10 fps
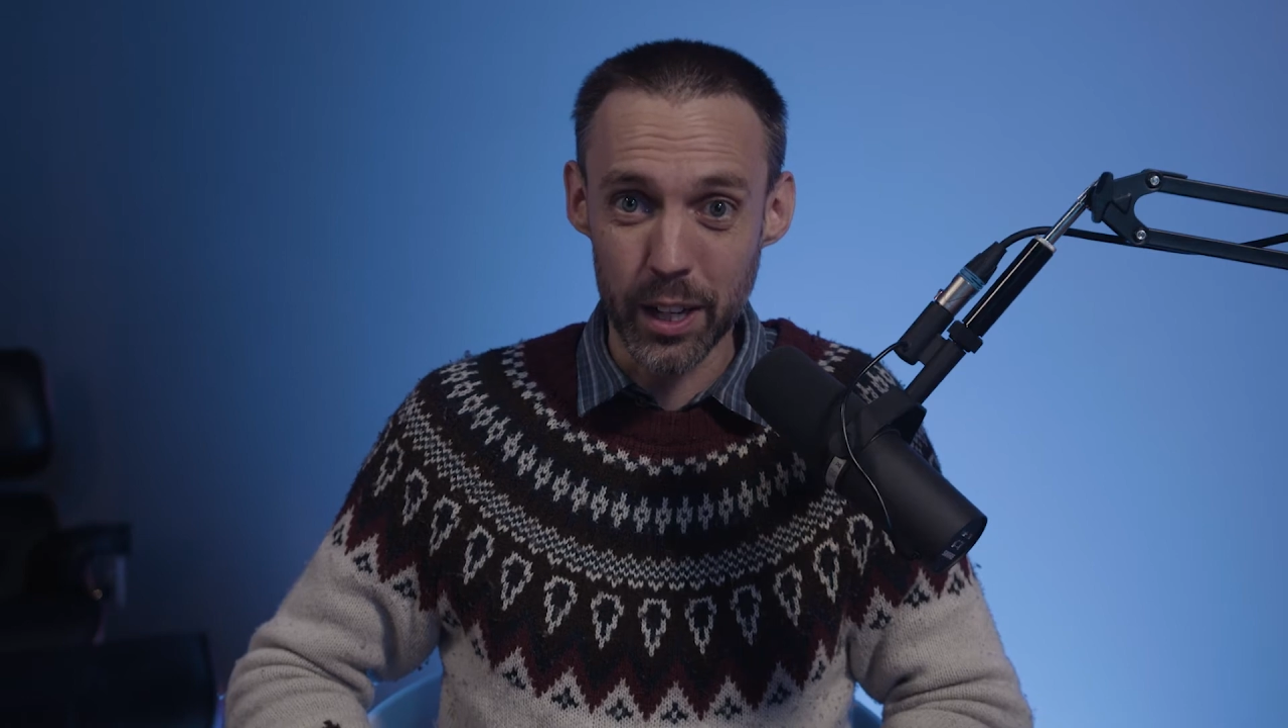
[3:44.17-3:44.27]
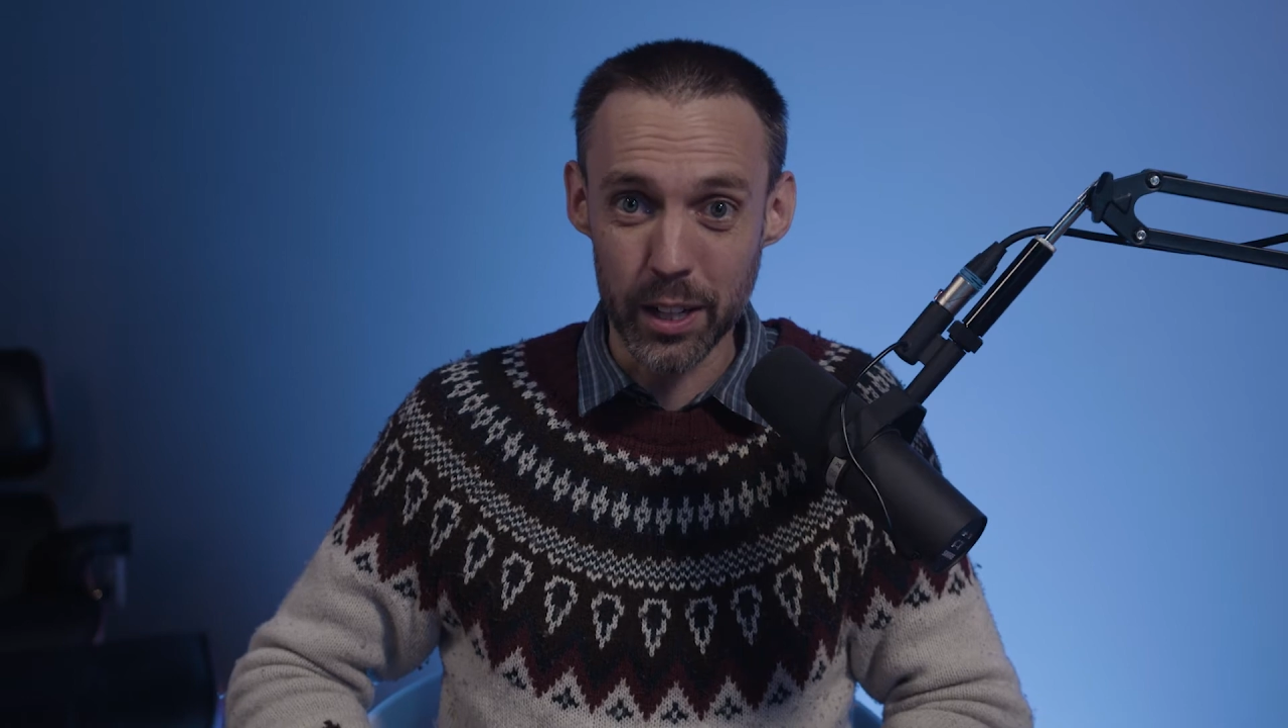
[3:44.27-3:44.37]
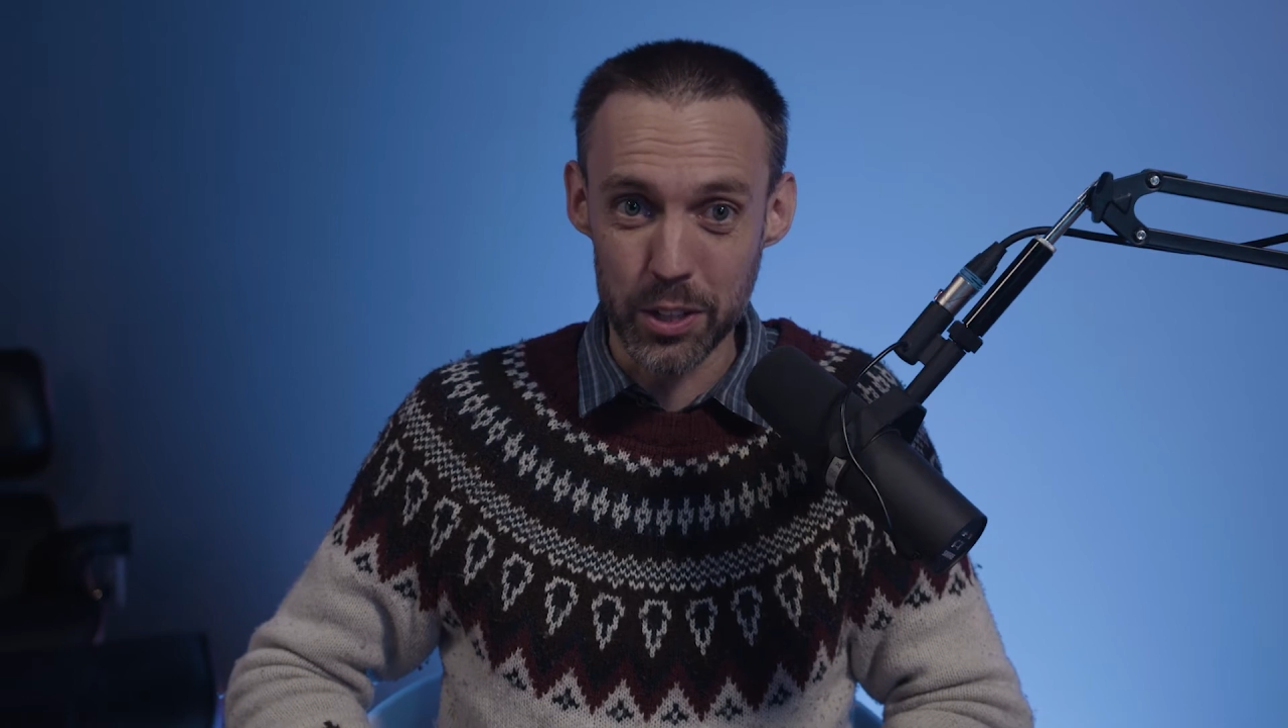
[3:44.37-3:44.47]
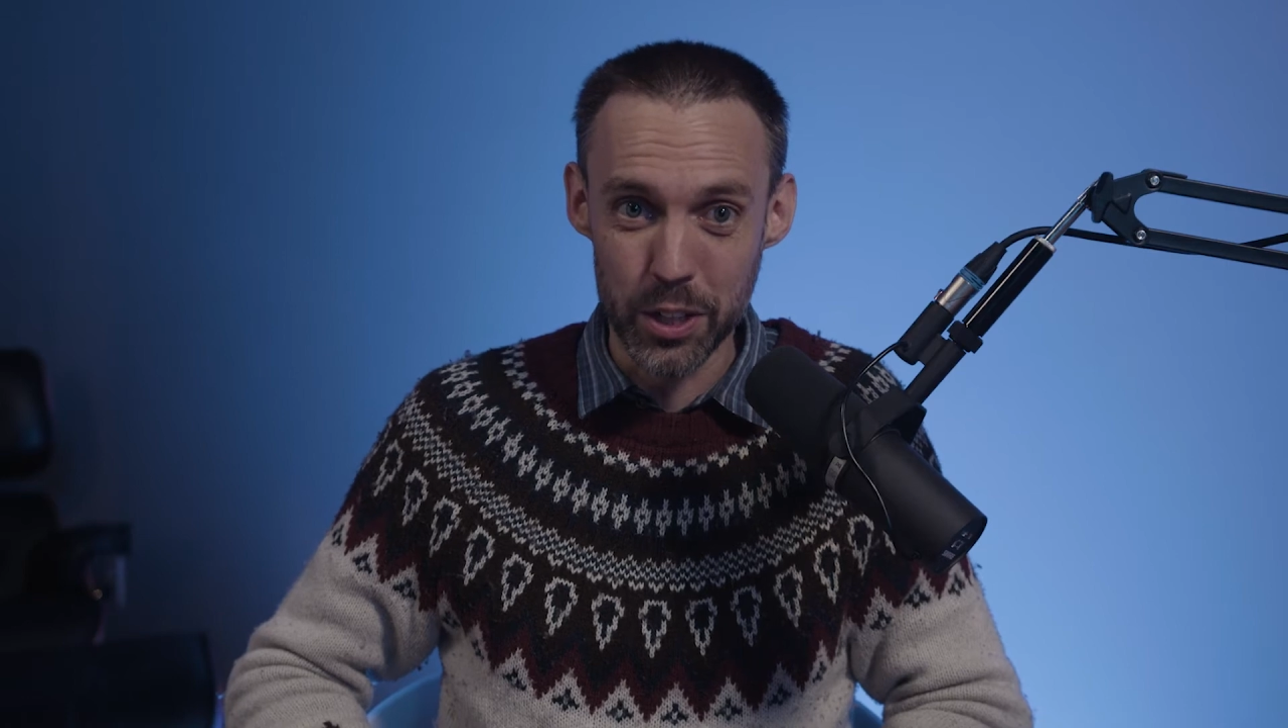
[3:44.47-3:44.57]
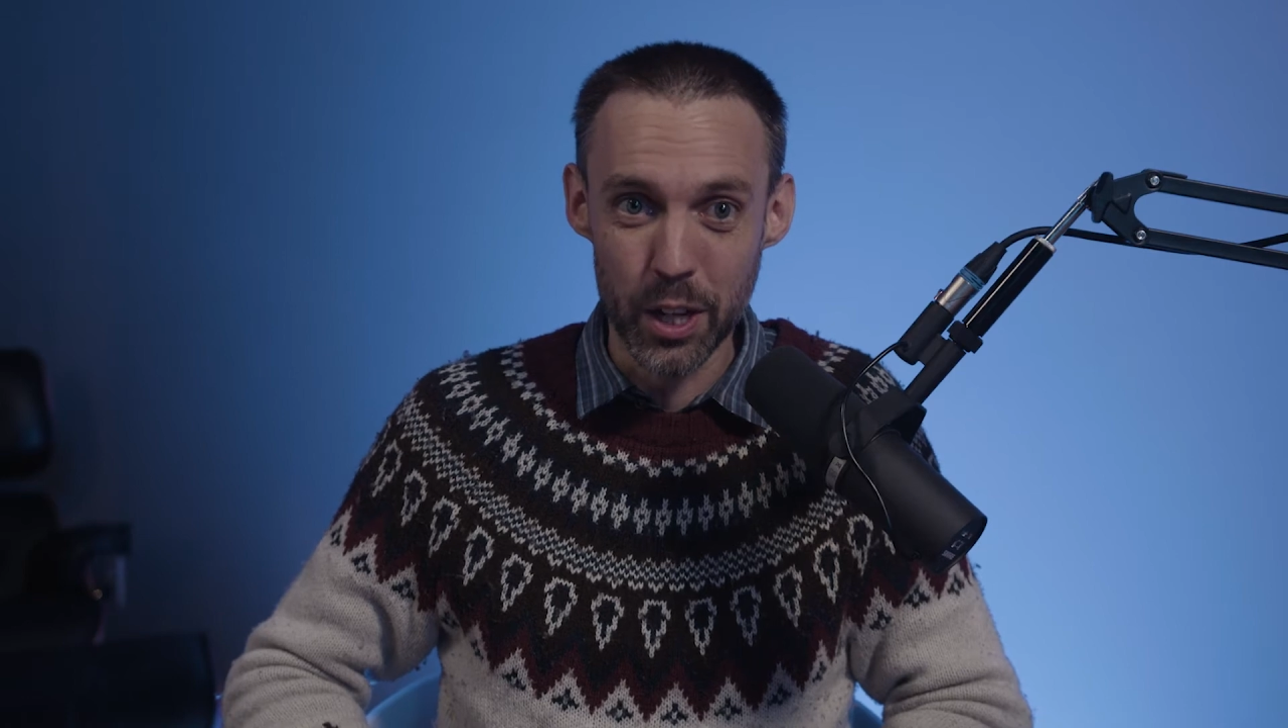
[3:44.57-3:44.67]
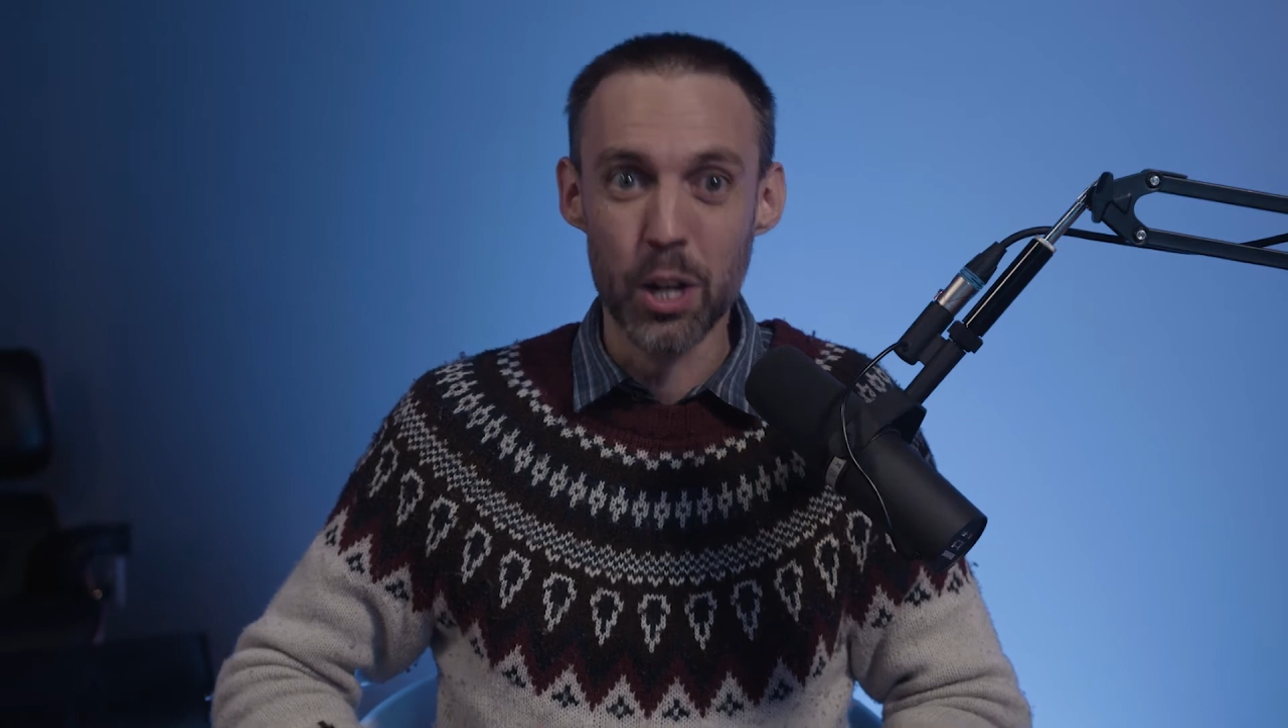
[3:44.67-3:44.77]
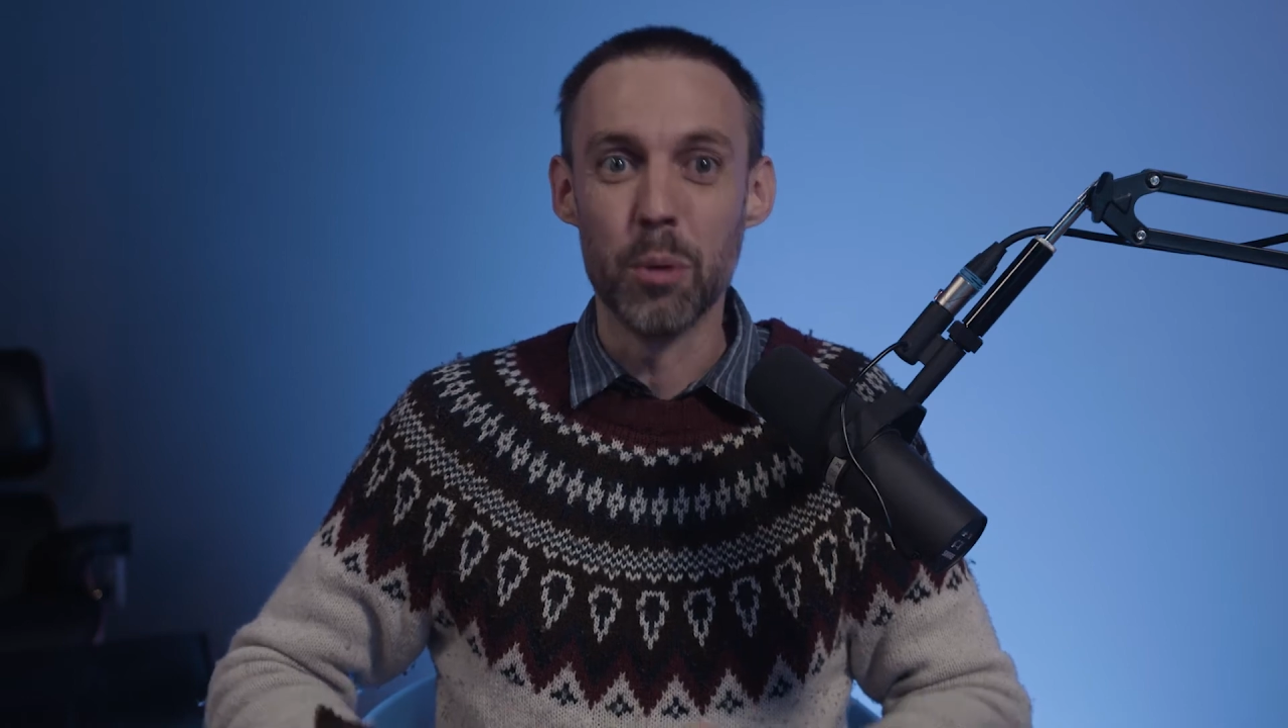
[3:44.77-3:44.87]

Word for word: luggage.